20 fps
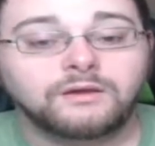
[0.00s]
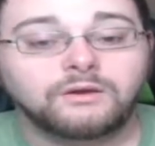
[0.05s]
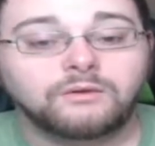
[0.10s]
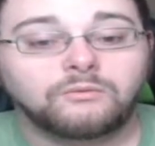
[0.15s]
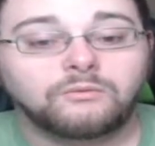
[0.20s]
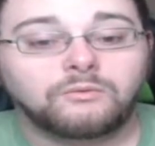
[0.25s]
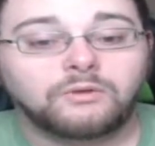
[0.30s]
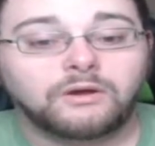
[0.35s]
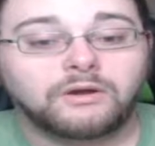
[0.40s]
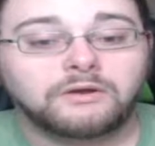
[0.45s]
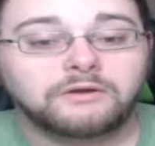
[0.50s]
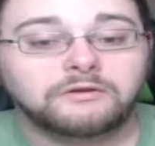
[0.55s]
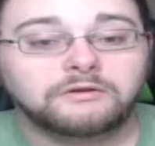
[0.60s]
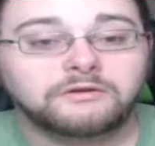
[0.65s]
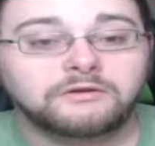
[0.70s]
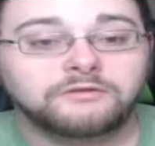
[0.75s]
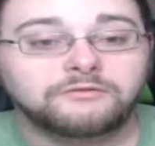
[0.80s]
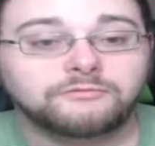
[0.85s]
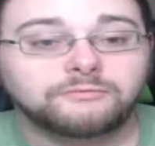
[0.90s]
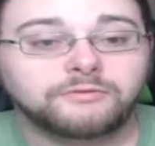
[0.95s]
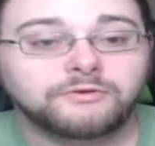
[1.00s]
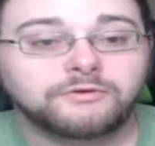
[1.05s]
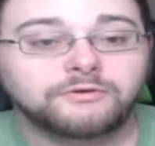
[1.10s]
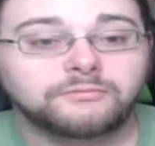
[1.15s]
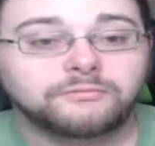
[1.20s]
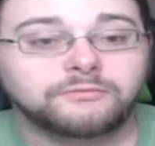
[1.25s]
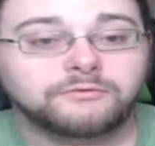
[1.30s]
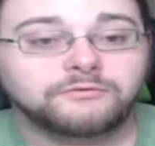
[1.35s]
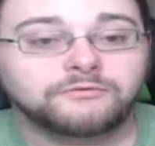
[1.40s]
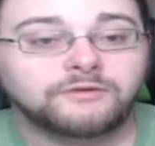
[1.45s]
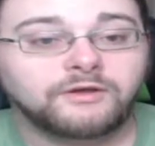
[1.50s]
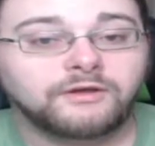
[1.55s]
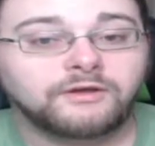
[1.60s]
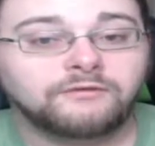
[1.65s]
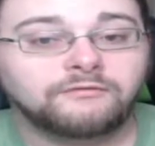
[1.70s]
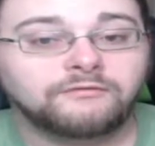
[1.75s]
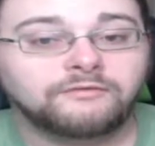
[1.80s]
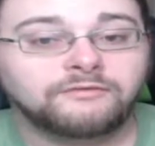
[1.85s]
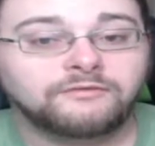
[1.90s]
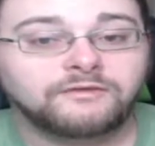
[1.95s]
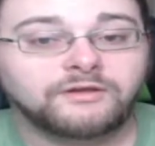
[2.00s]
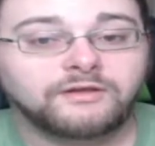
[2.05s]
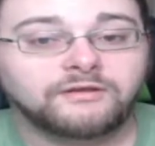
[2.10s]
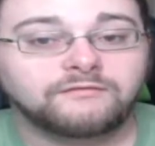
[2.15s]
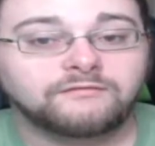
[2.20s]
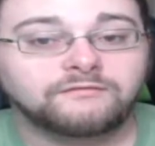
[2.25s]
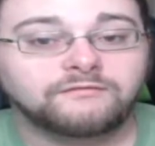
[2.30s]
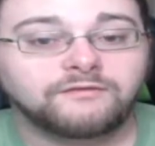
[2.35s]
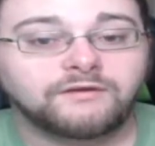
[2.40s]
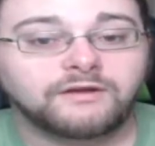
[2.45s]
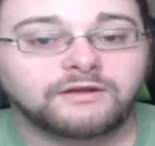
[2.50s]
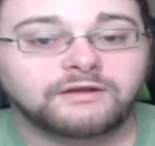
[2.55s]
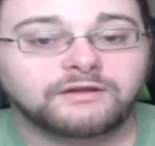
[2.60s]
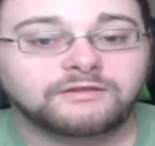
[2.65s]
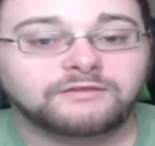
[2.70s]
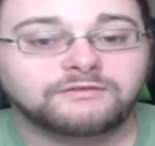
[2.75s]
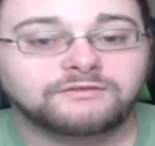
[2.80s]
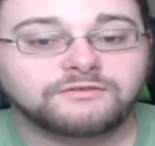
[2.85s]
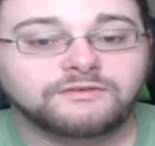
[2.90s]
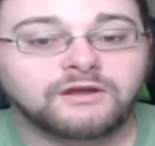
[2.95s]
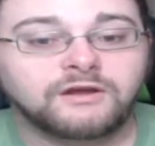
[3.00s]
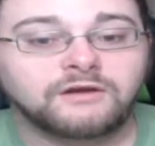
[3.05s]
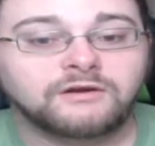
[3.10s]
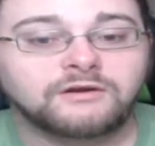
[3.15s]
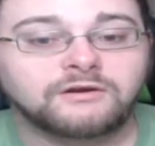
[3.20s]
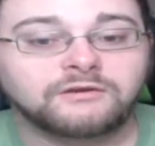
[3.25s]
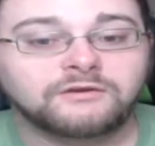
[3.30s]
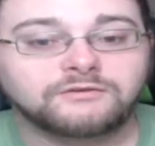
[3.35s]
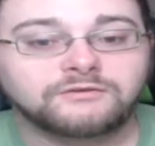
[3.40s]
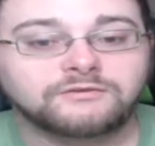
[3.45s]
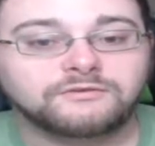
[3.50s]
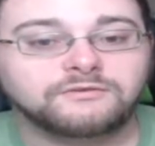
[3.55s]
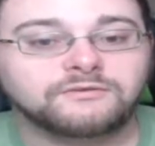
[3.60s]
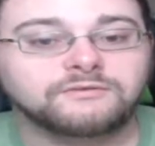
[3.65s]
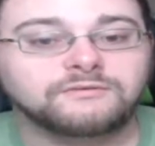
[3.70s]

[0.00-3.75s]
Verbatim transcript: Why are his pupils all of a sudden fucking stars?